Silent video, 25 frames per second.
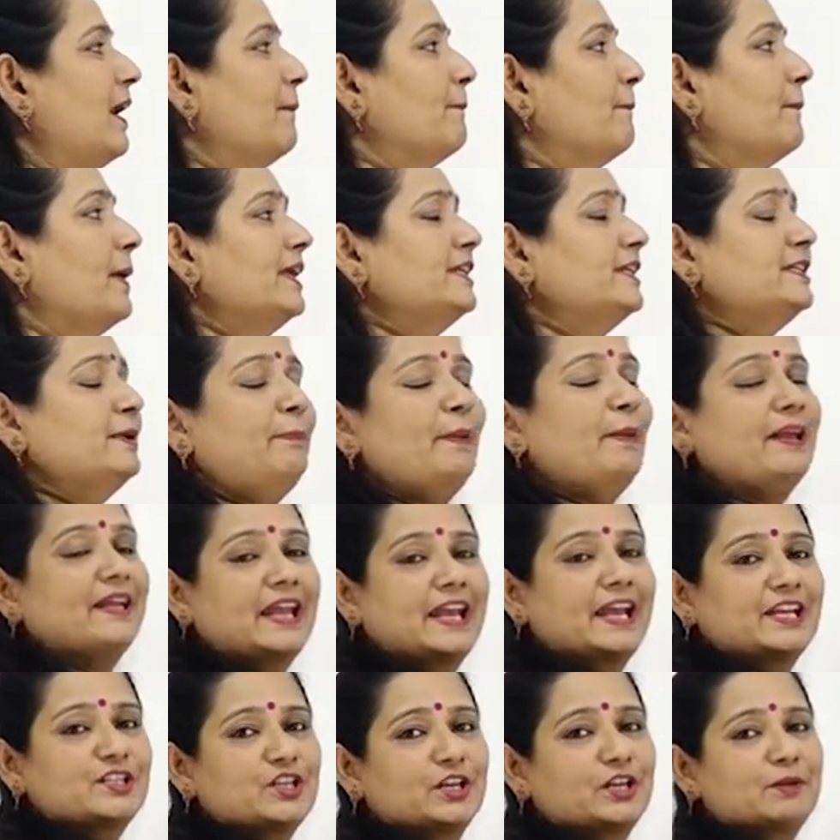
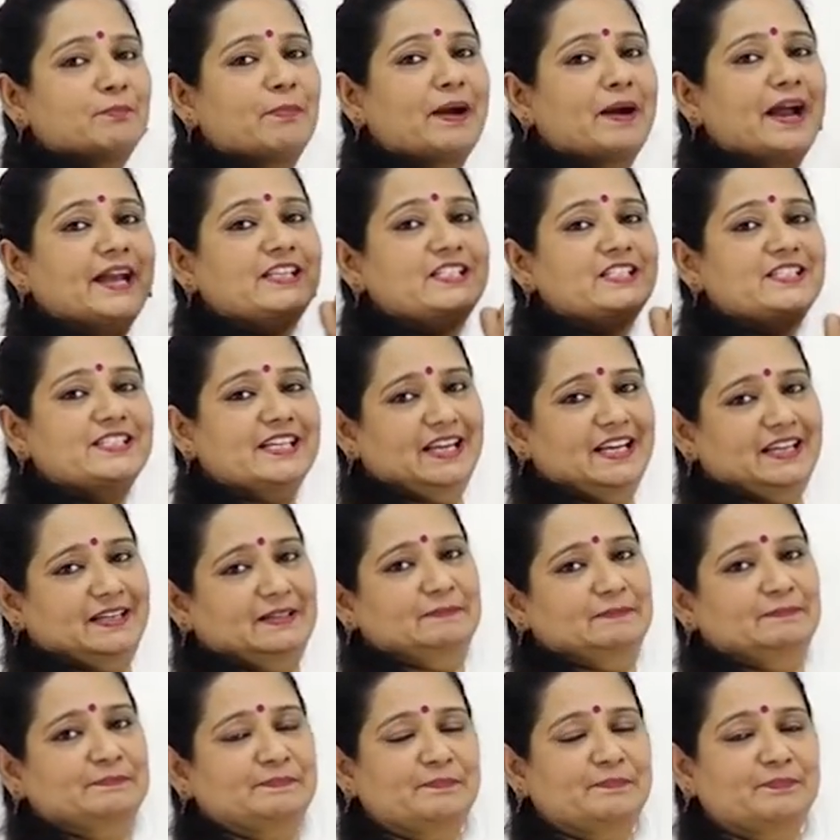Multiplication by 10.